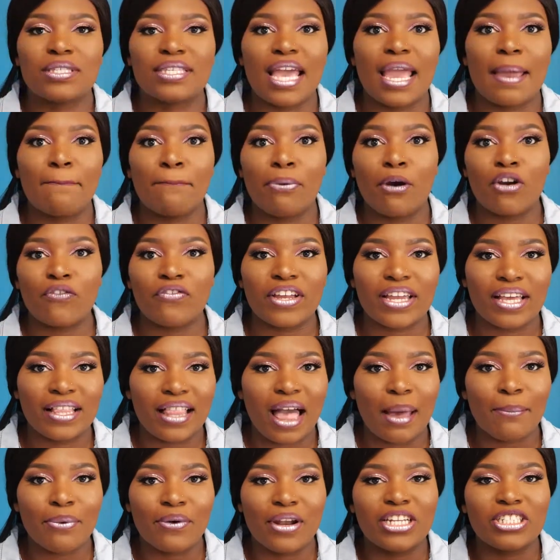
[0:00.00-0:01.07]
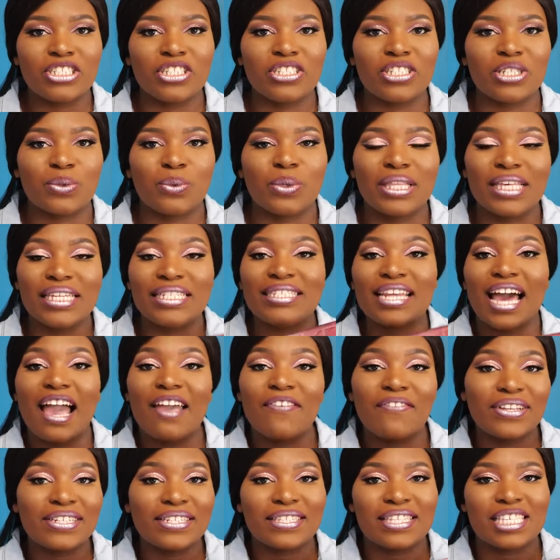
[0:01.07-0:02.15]
was a perfect collaboration to really
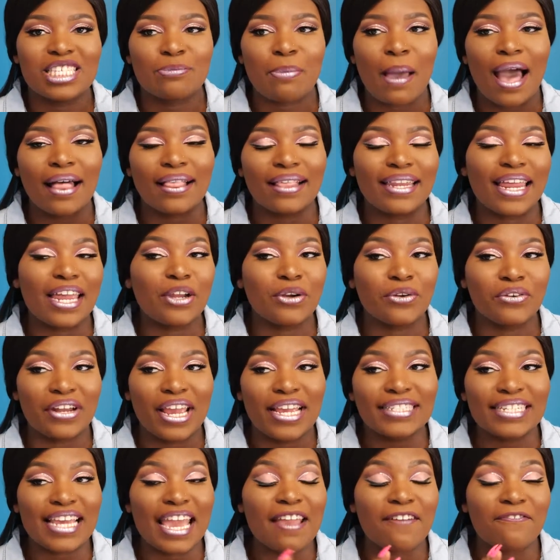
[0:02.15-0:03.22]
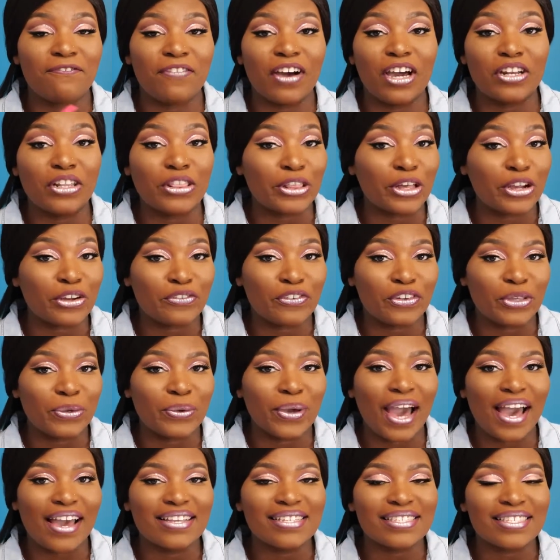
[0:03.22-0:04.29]
dive into this palette and create a fun look for you
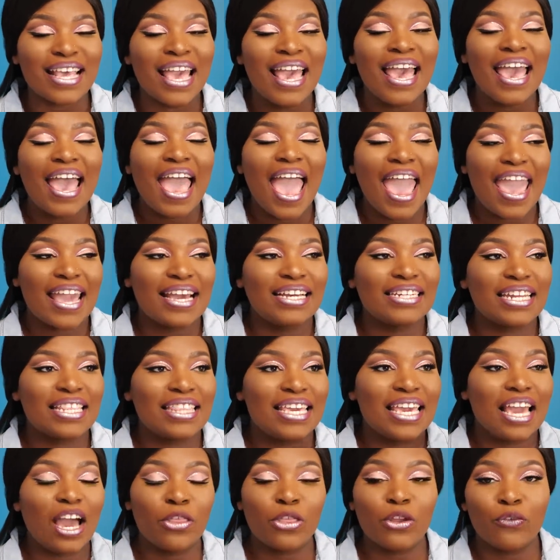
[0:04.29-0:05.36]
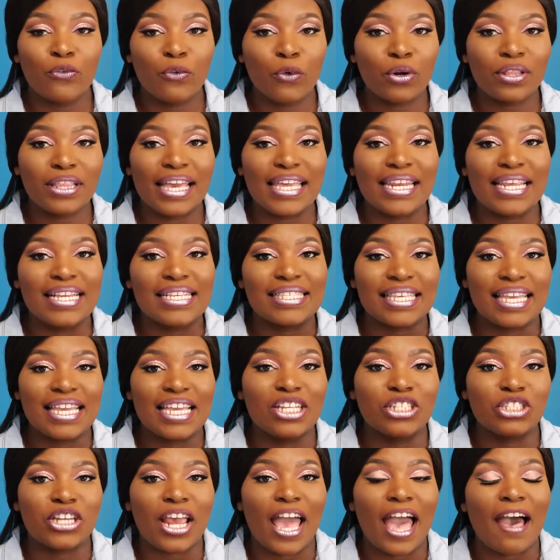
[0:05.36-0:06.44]
guys. And the other 4 ladies
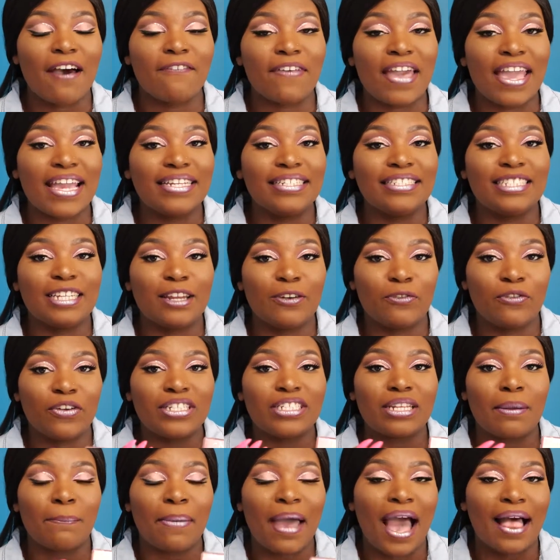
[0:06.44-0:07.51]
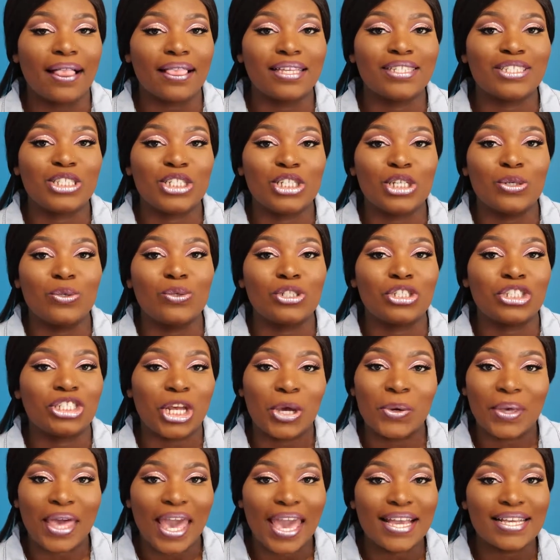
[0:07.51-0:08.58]
each have a different palette to
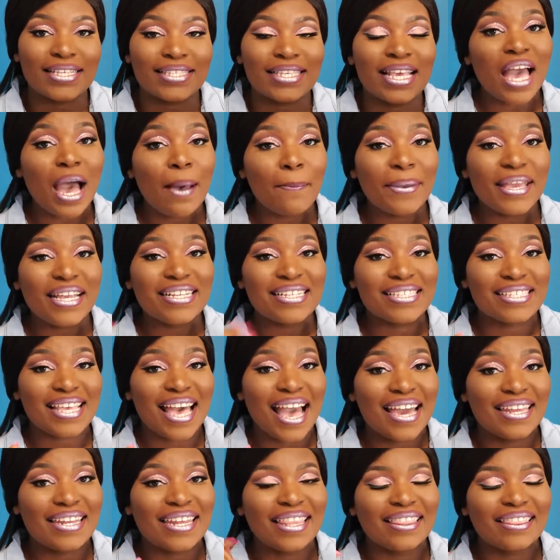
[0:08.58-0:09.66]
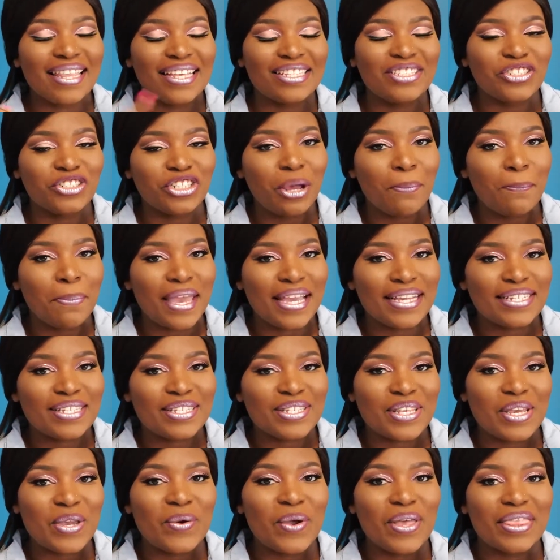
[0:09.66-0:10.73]
showcase. That being said, let's jump
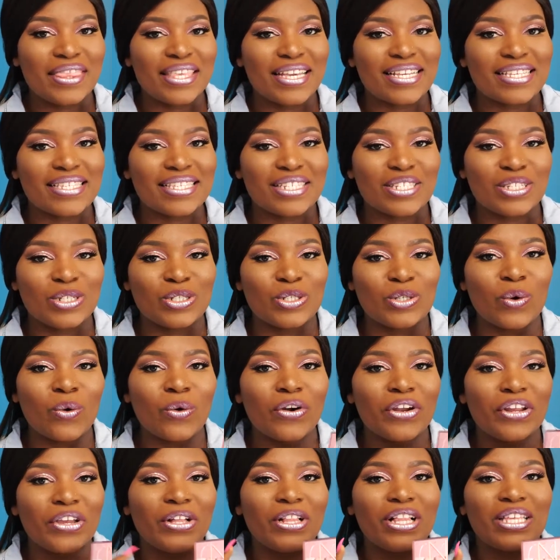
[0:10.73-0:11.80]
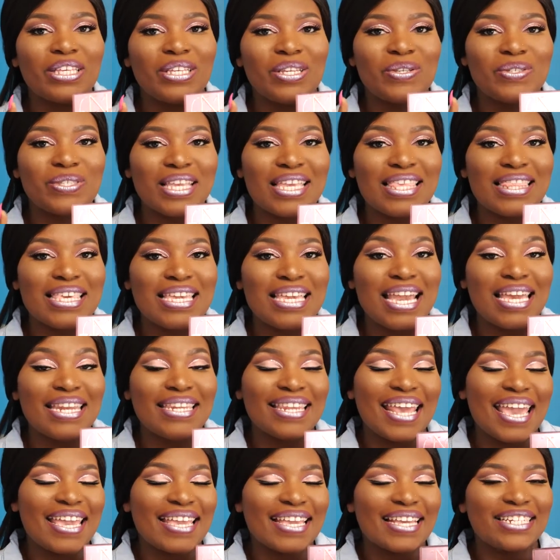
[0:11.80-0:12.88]
into this tutorial using the
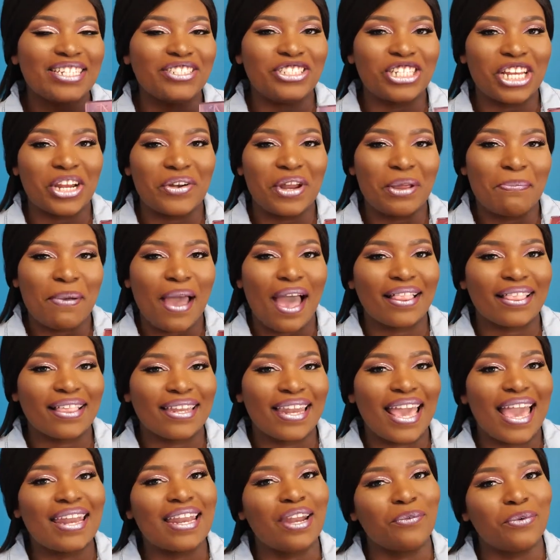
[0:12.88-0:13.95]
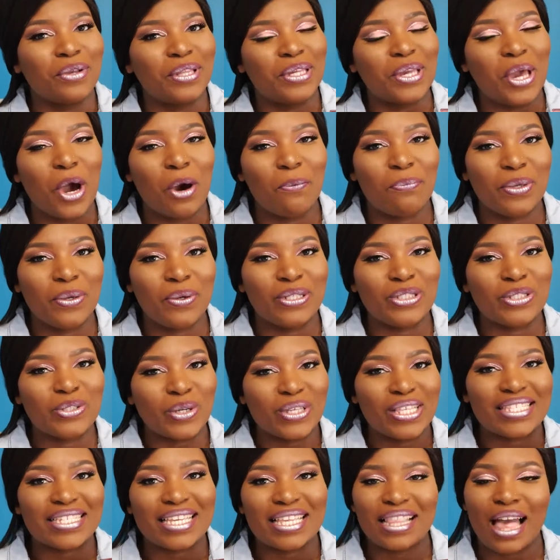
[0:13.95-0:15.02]
Naked Cherry palette, and I really hope you
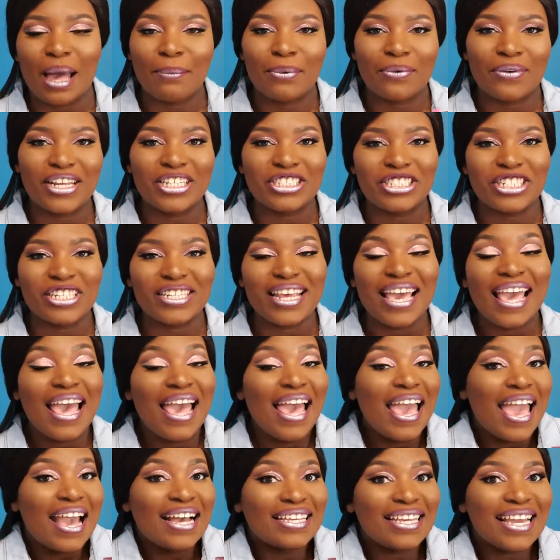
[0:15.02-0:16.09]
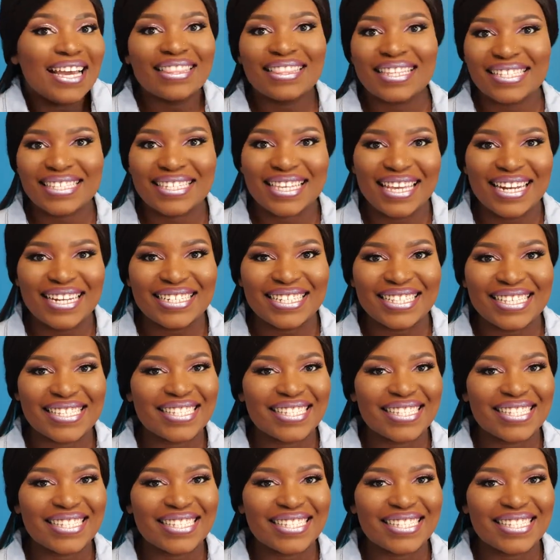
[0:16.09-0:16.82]
enjoy this collaboration. And yeah, let's get into